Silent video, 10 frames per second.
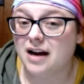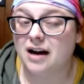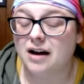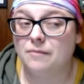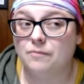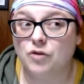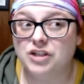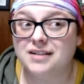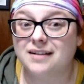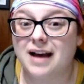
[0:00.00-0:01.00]
um,
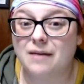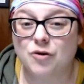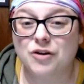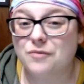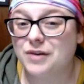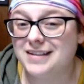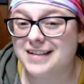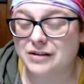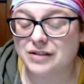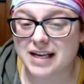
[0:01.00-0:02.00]
which is a lot more than what it
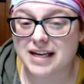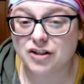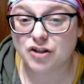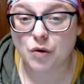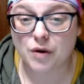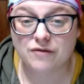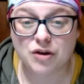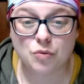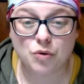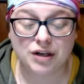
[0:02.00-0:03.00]
sounds like. So, if
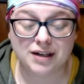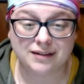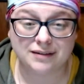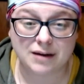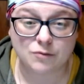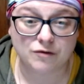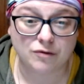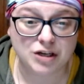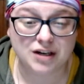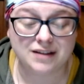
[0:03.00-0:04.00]
you would like more
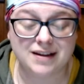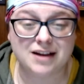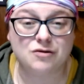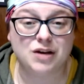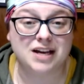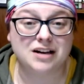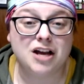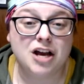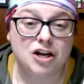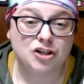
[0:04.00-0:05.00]
information on that, you
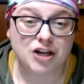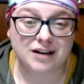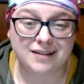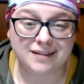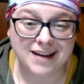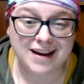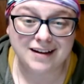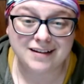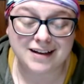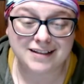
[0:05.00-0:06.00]
can check the
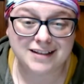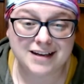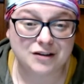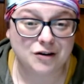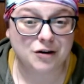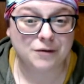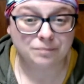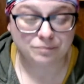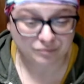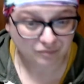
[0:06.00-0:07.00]
link that's either
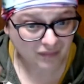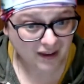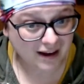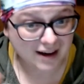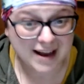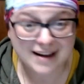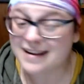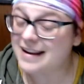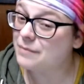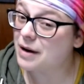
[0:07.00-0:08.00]

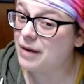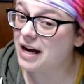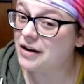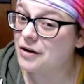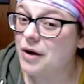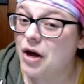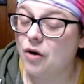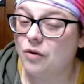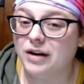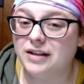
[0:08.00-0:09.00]
again in my bio
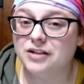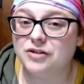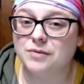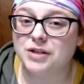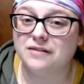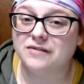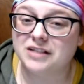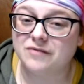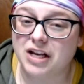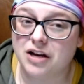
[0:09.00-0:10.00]
or in the description of
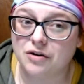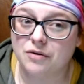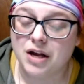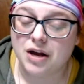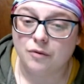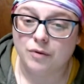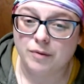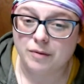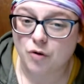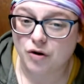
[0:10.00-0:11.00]
this video.
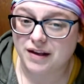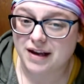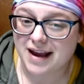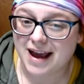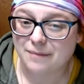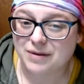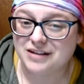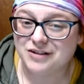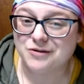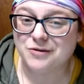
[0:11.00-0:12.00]
We'd be more than
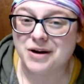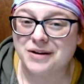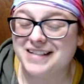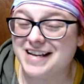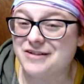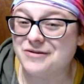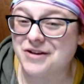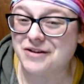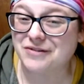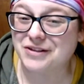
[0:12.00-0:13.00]
happy to take you
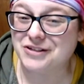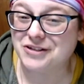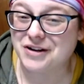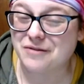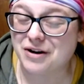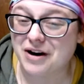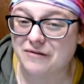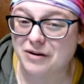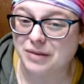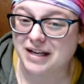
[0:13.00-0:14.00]
along for the journey. We are
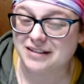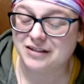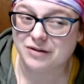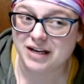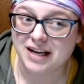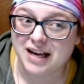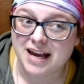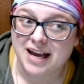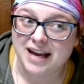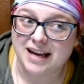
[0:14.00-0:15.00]
having a blast doing it.
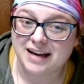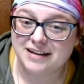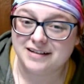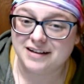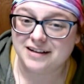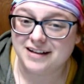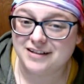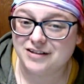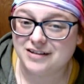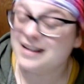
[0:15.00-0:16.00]
And uh,
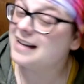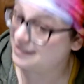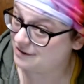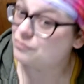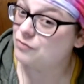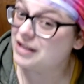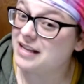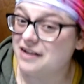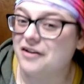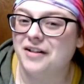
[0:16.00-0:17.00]
that's that's
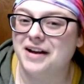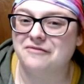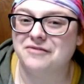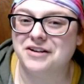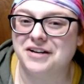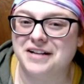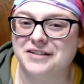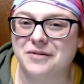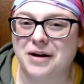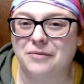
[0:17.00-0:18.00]
really all I have for you
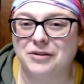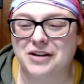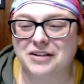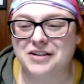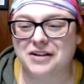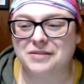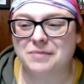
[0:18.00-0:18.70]
tonight. So I will talk to you all